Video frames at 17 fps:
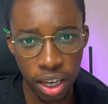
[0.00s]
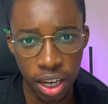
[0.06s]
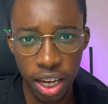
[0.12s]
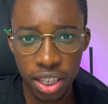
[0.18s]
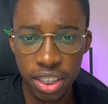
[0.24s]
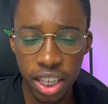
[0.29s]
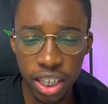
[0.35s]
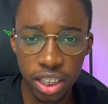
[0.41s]

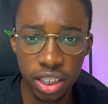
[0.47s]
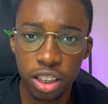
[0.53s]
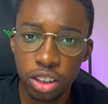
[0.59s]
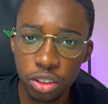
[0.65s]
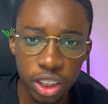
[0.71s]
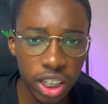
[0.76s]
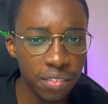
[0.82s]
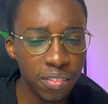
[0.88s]
And then
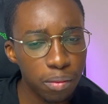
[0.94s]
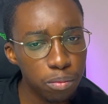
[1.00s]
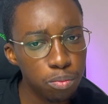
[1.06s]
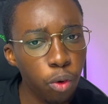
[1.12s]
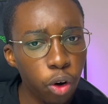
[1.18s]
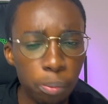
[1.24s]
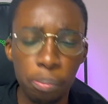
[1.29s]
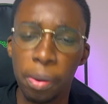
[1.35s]
you give them
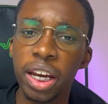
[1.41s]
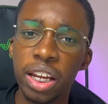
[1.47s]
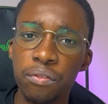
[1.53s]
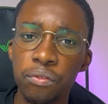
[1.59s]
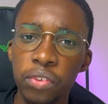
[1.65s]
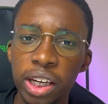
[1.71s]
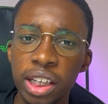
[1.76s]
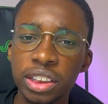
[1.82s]
more
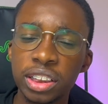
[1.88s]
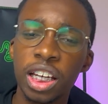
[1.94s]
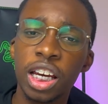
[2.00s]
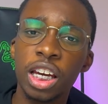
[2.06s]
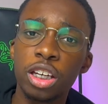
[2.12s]
benefits.